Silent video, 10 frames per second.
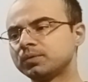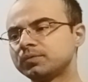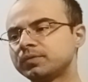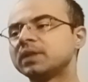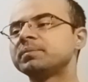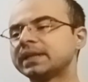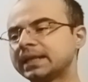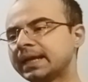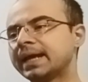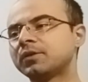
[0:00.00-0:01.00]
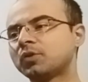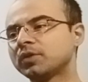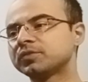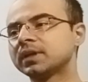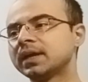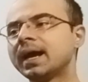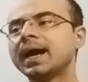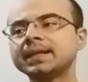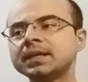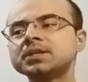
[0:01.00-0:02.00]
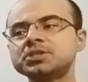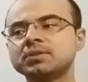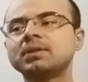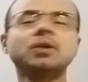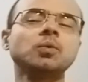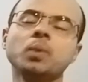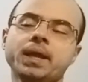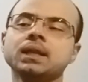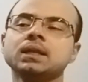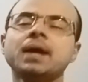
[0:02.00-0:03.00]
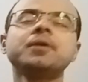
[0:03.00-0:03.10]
Filipina Deanna Ross. I think that she's gonna win.